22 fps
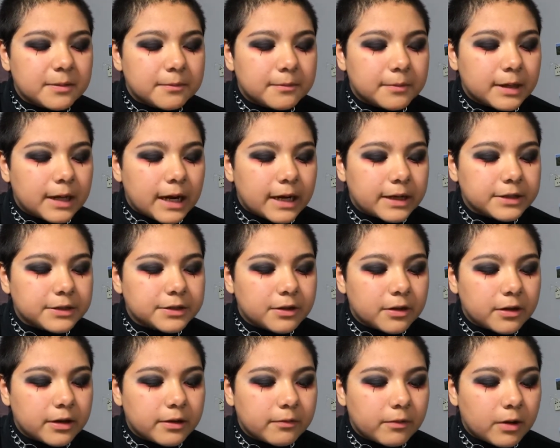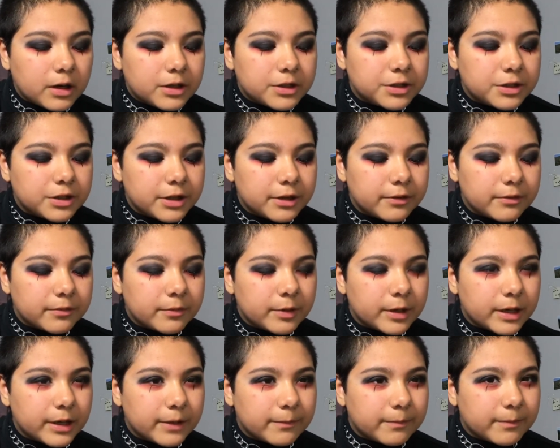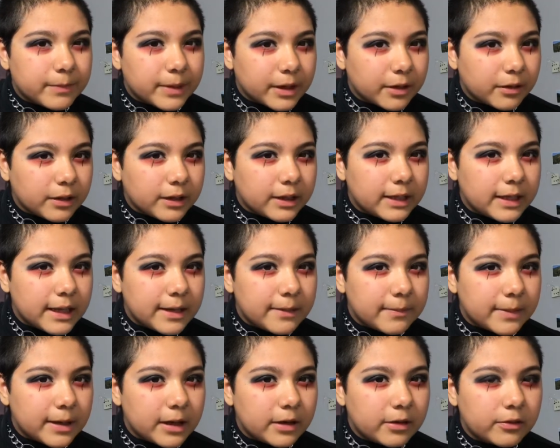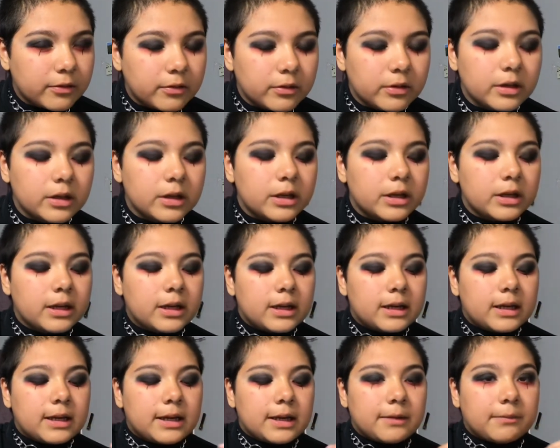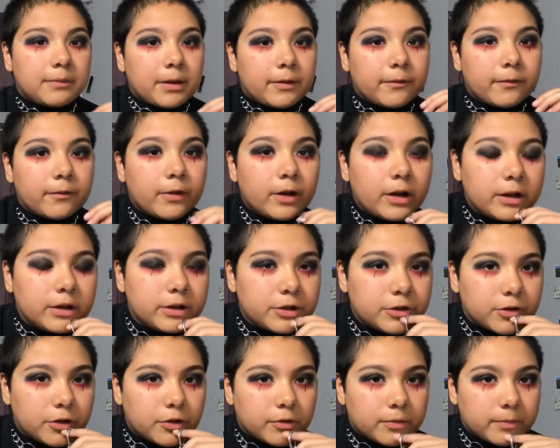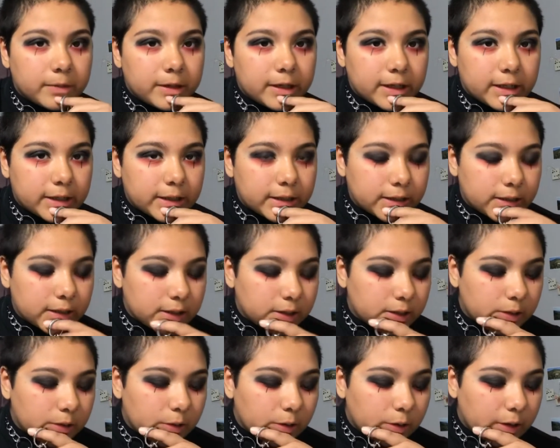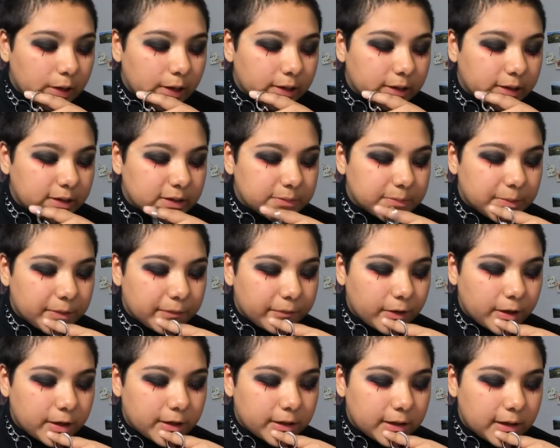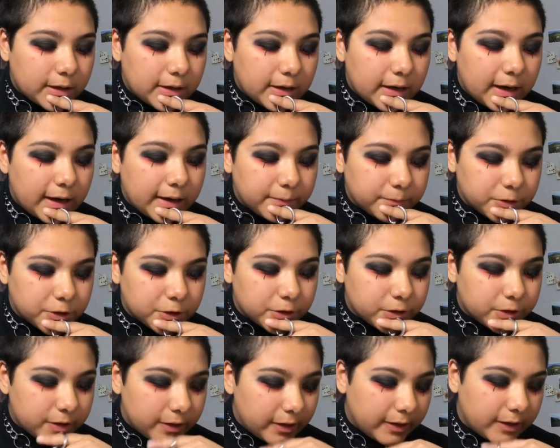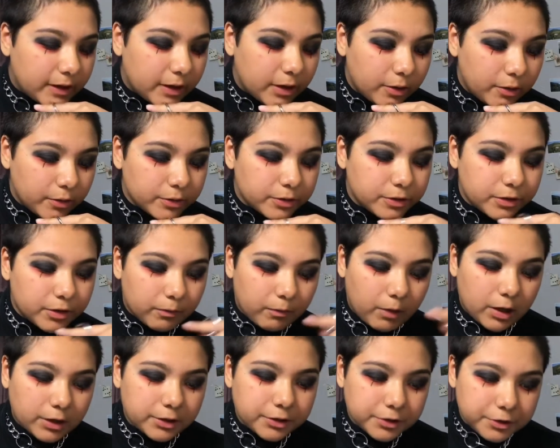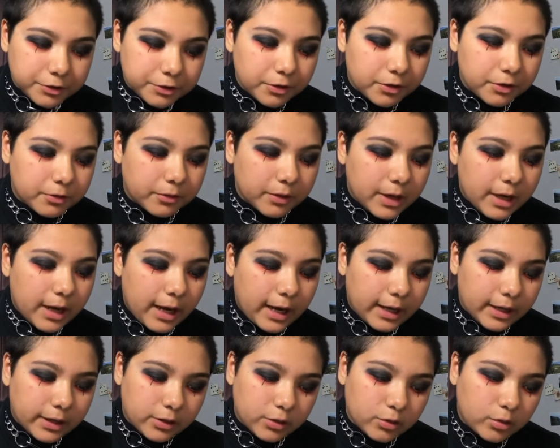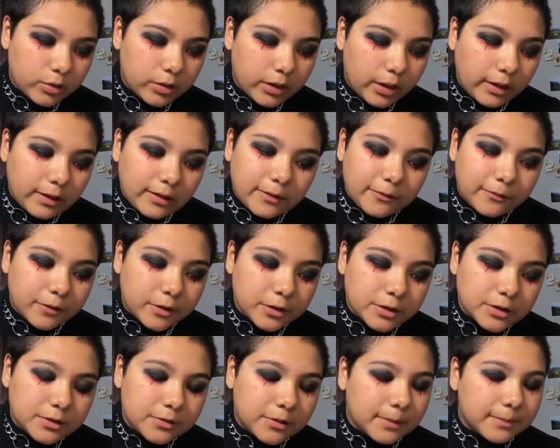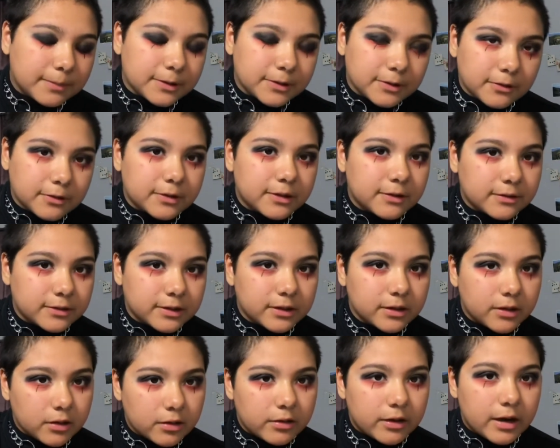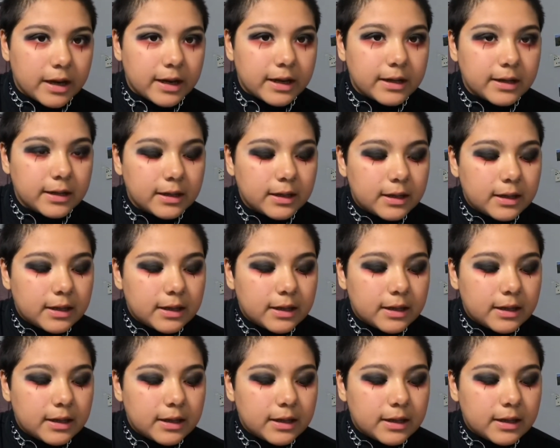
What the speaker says: But I started watching it when it barely came out. And my friend showed me it, or at least my friend at the time, she said, oh, you should watch the show. I enjoyed like the first 2 episodes. I was like, alright.